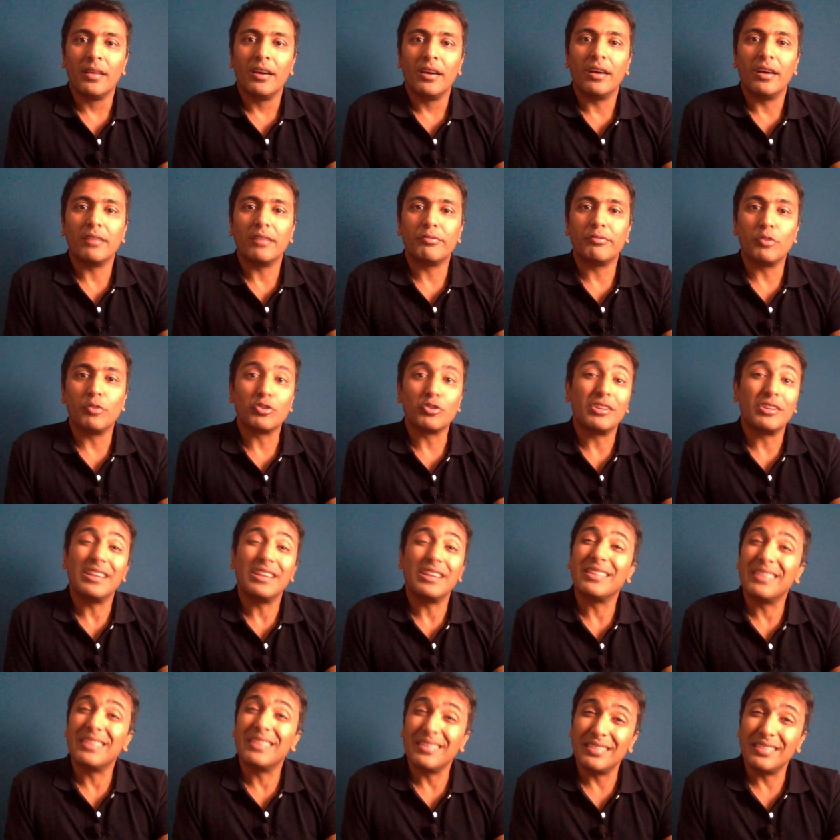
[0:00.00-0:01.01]
Unfortunately,
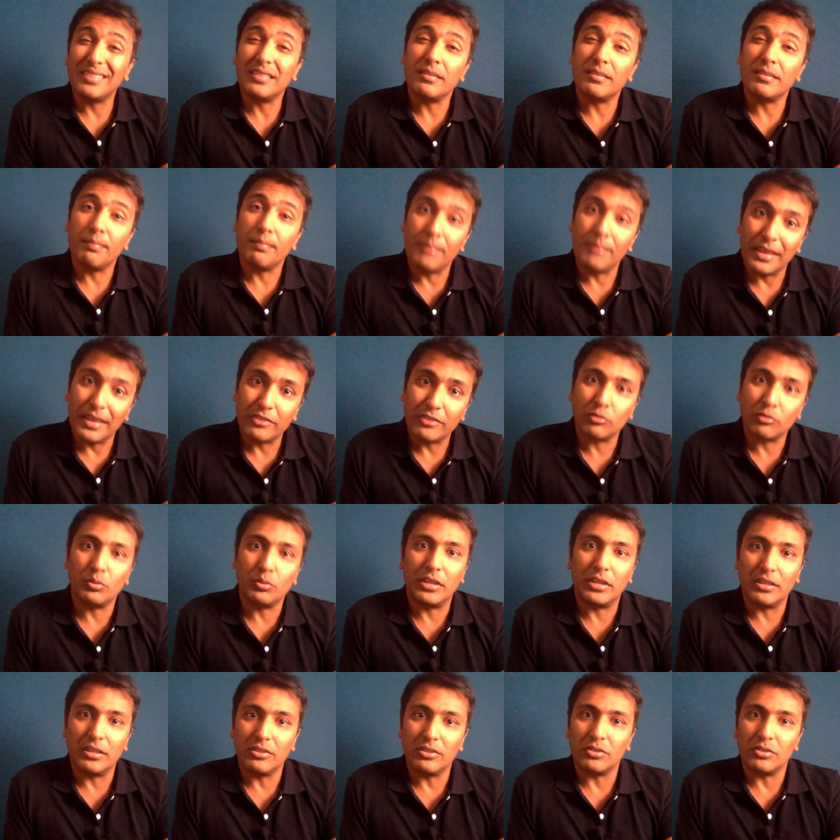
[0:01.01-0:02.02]
this is the best we
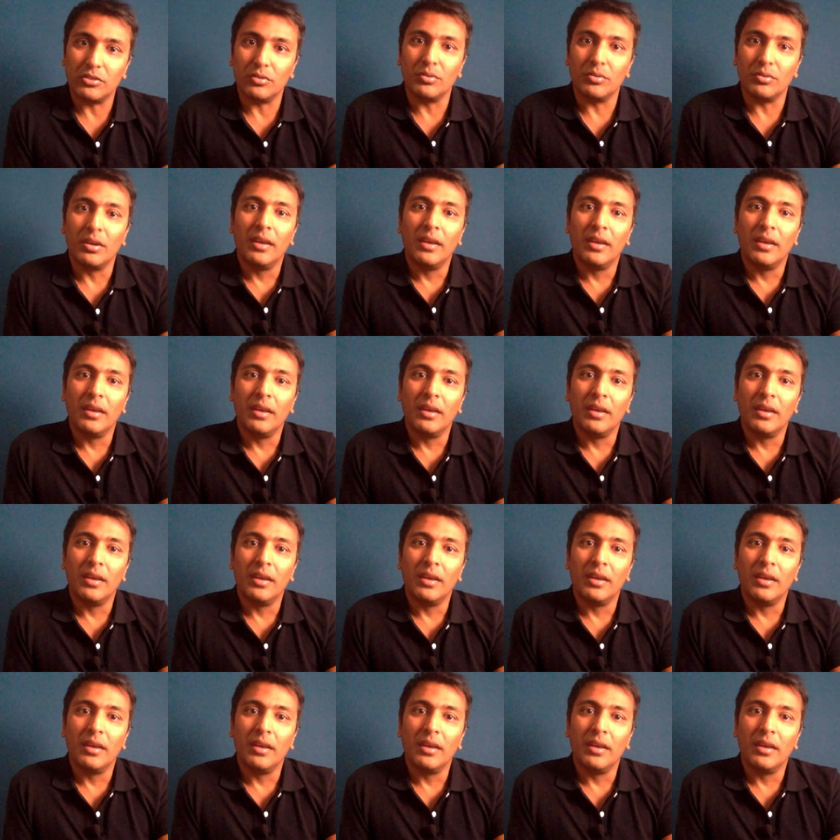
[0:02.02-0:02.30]
can do.